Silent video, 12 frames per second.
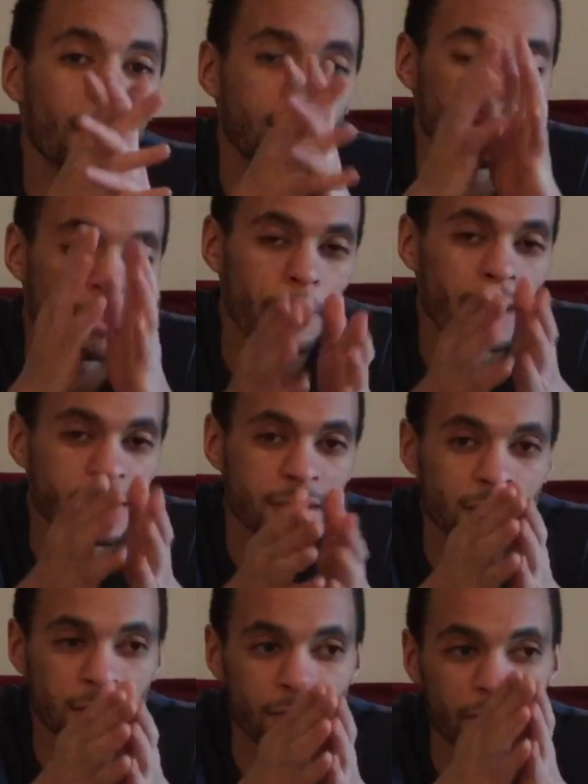it's a
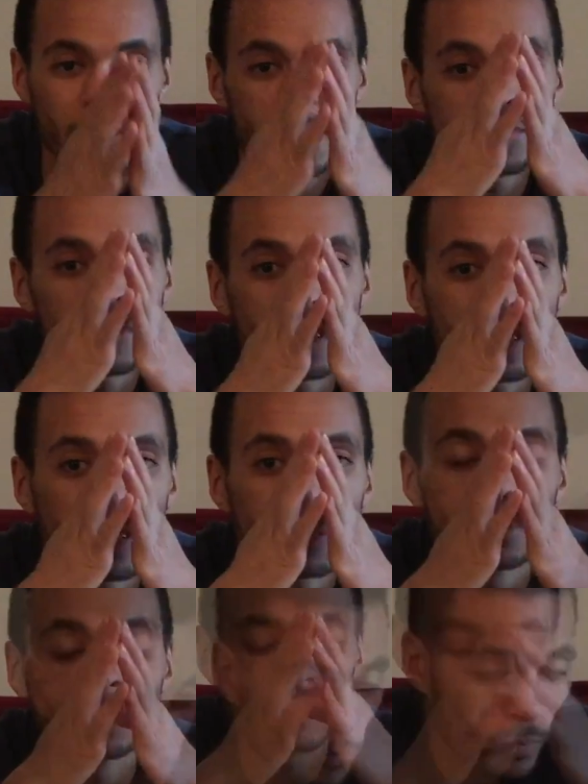message to the vets right
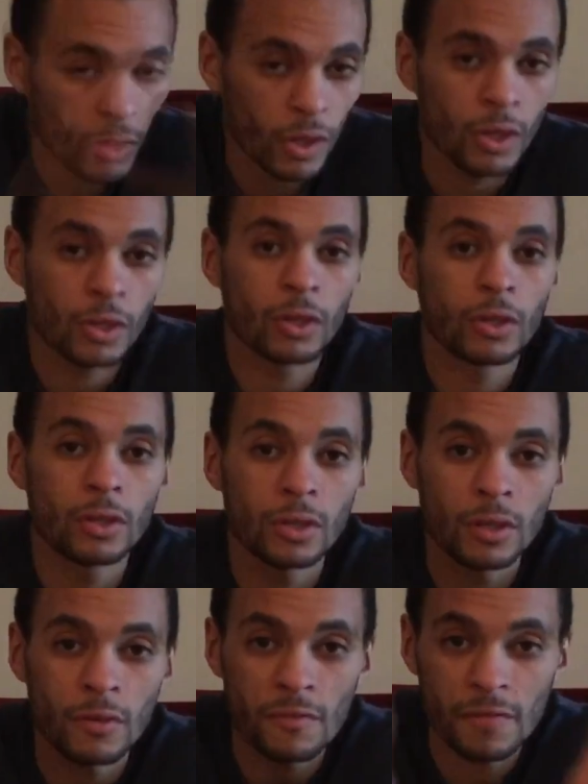now.
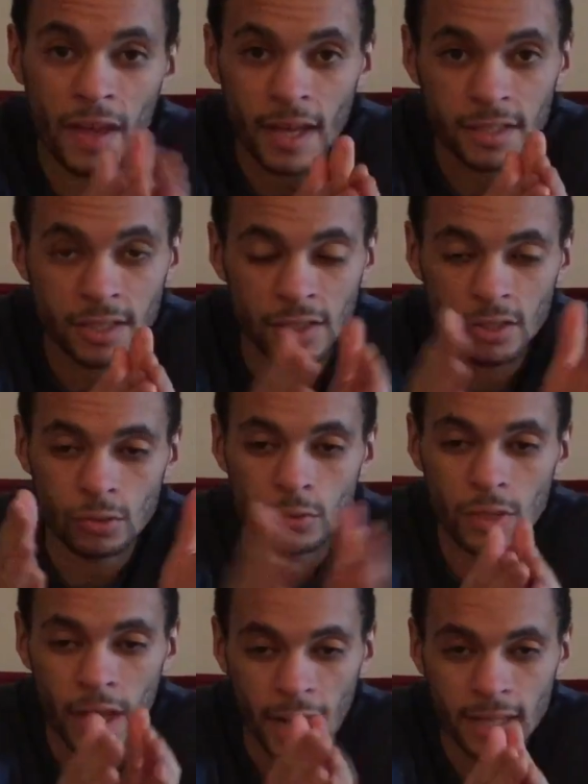The vets, you
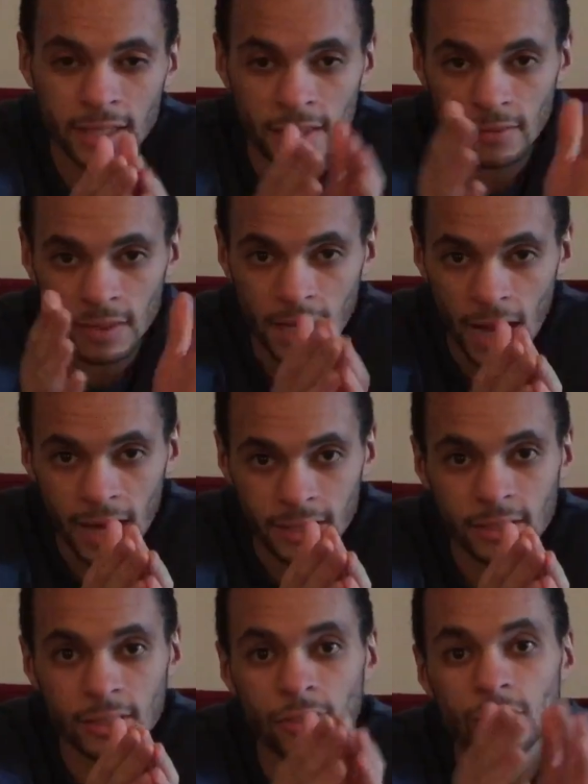guys have
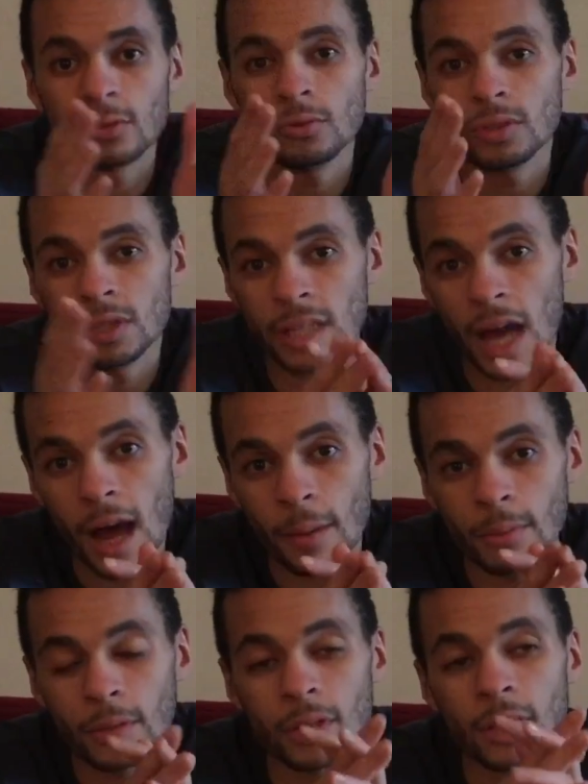got to
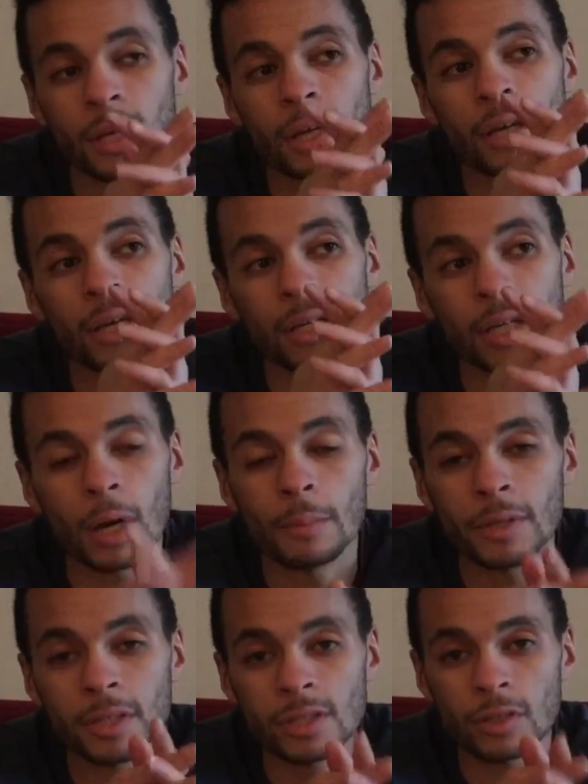stop
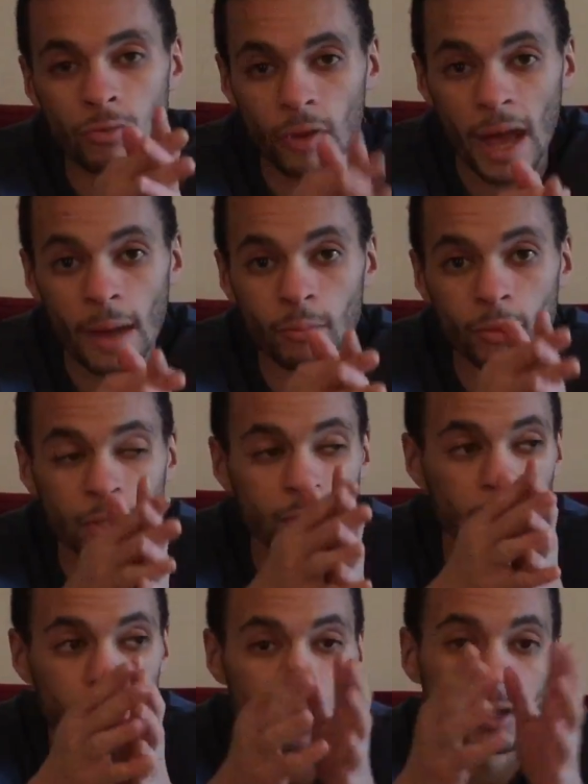coming to rap with
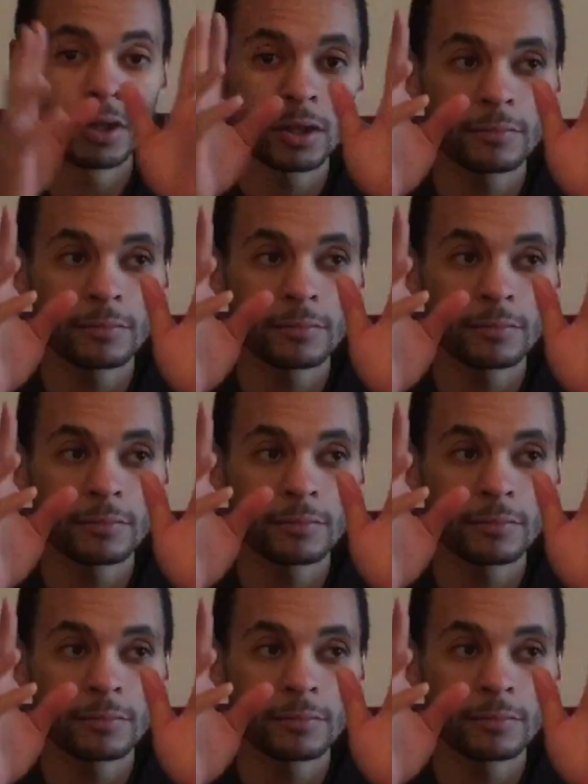the